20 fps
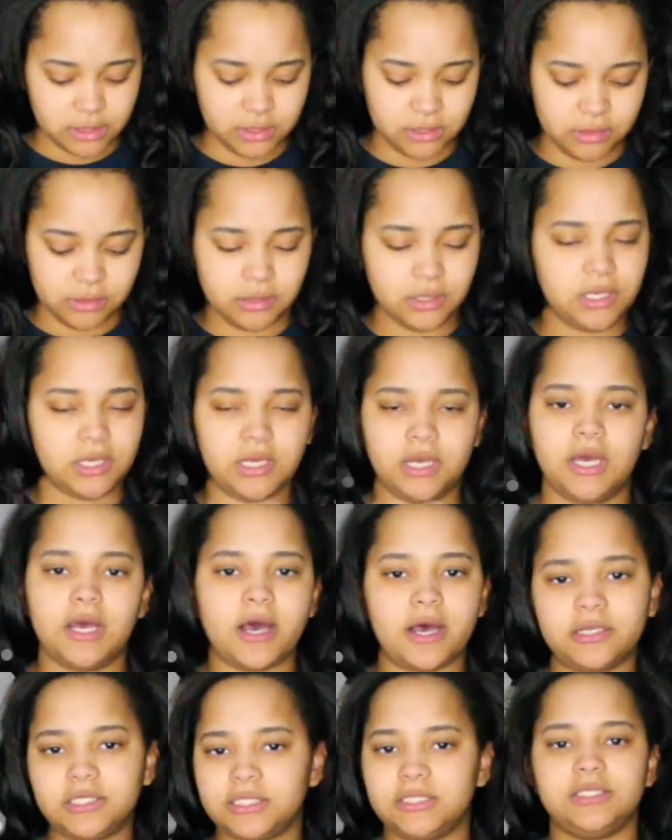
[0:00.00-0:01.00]
And
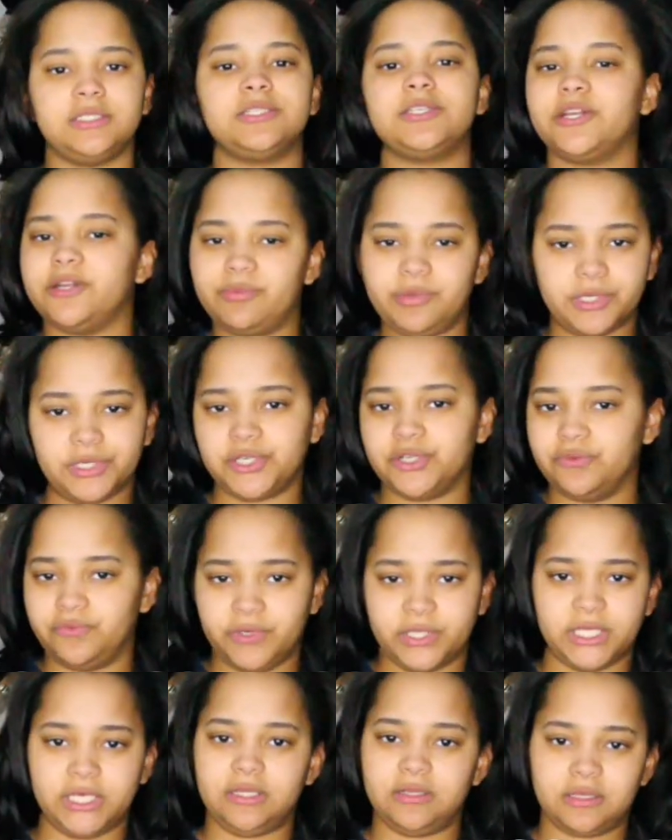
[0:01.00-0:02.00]
I'll just insert a picture of
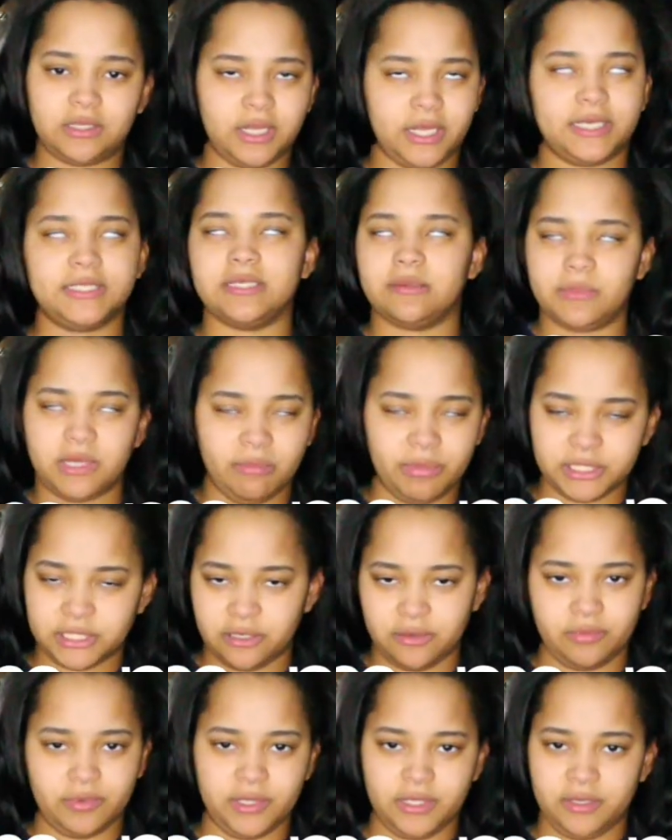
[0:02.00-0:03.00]
what they look like because I'm not about to
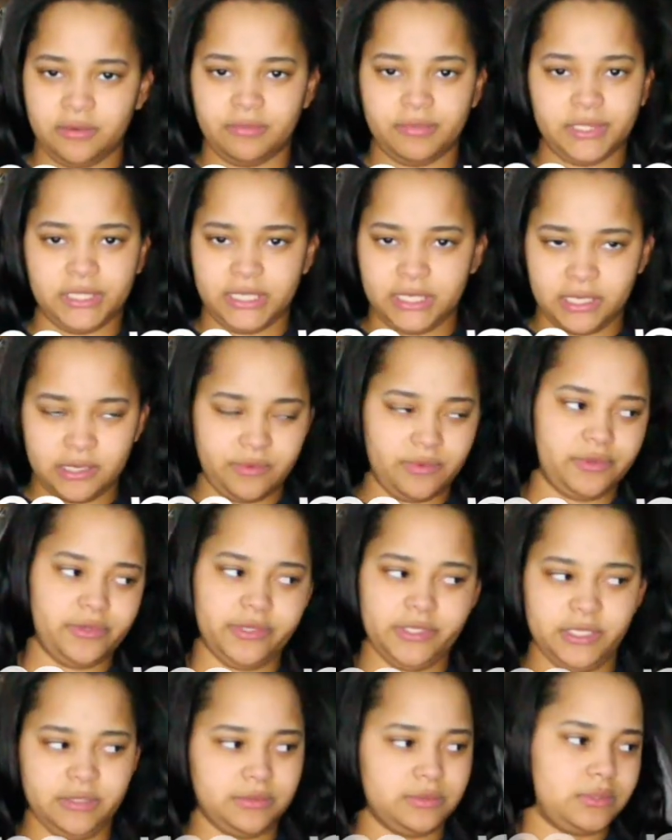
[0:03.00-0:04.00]
open them. But they came with
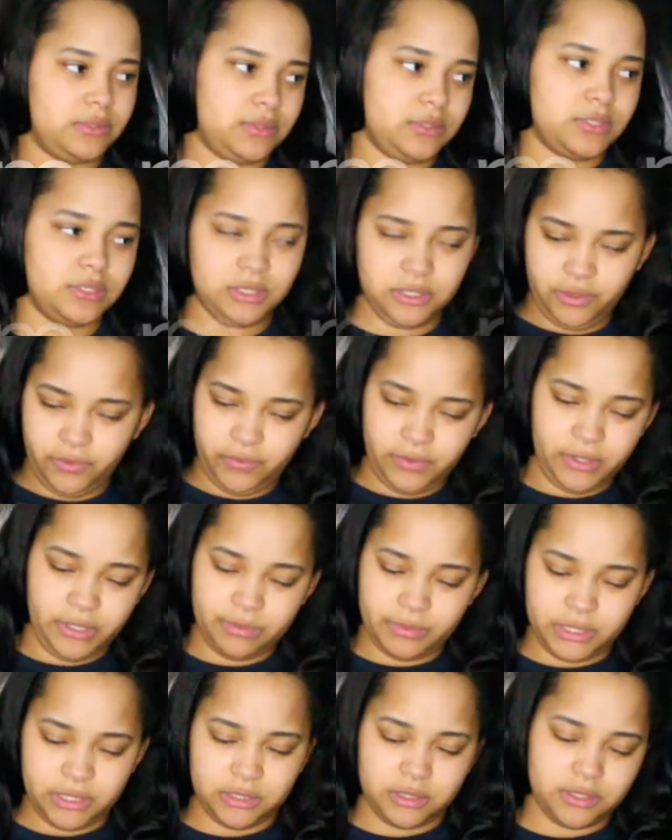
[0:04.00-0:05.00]
3 liquid
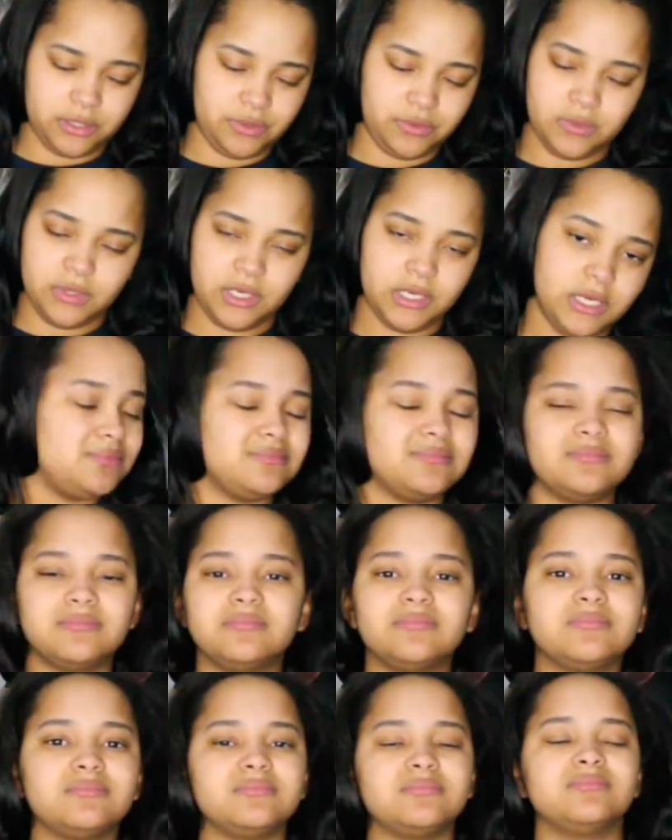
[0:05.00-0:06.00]
lipsticks too.
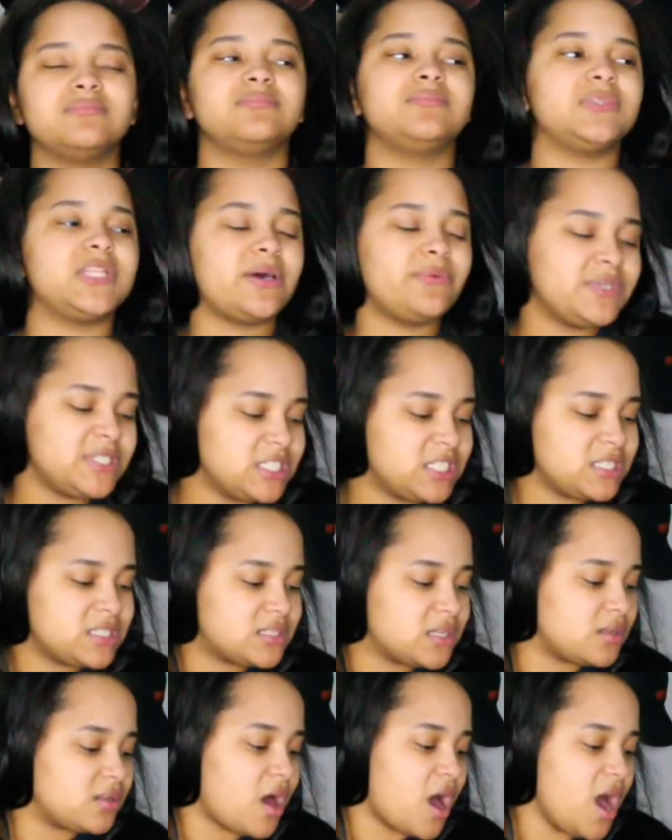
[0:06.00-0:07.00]
That was
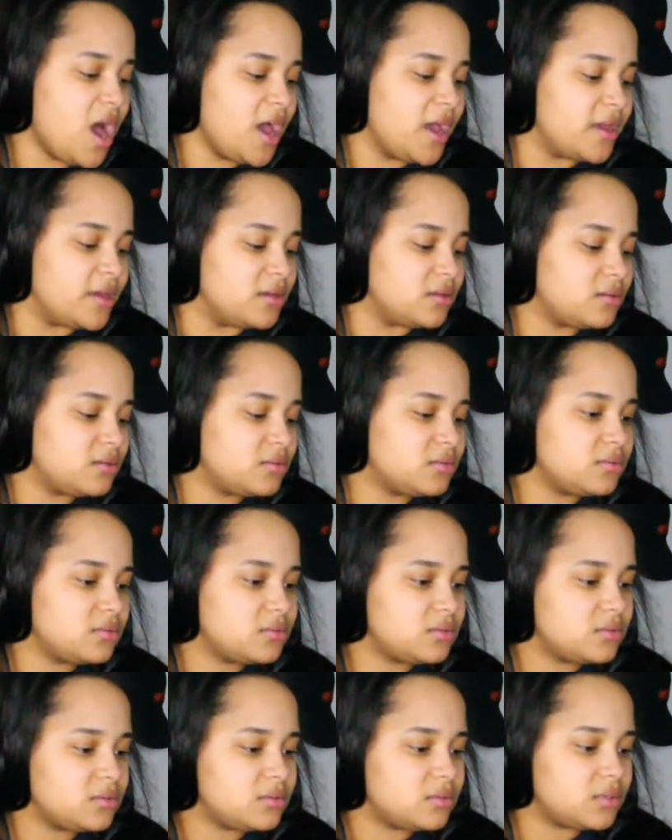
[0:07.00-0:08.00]
just a lot.
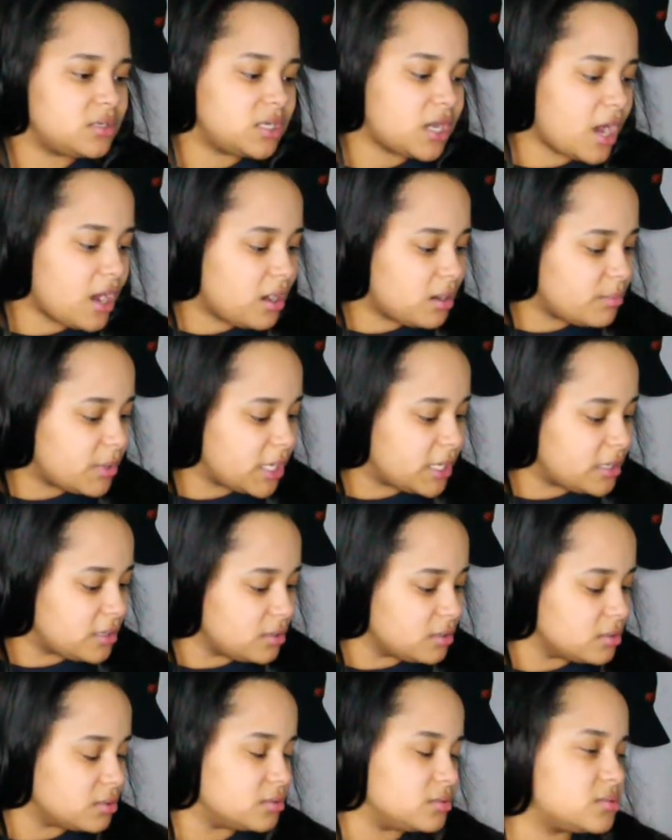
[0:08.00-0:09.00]
It got on my
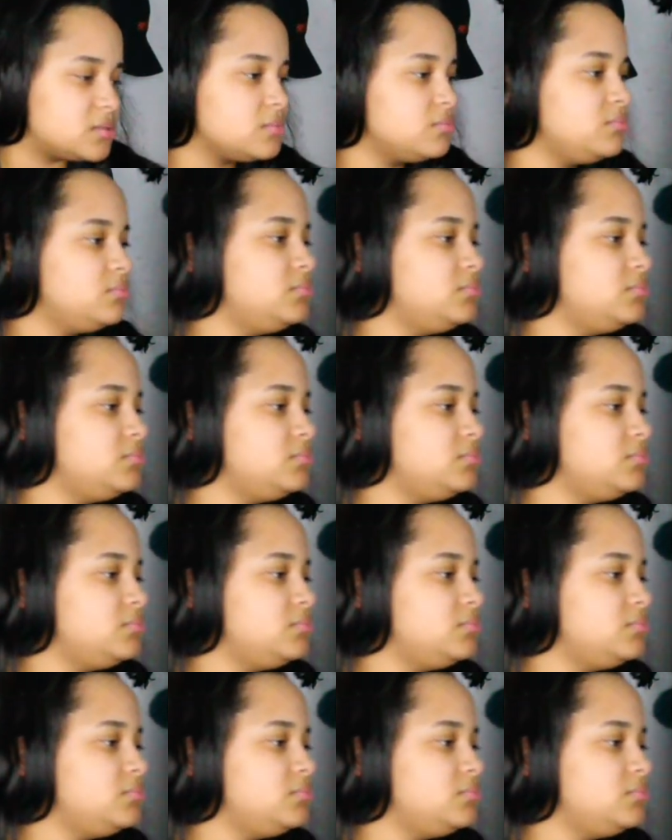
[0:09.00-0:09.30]
nails.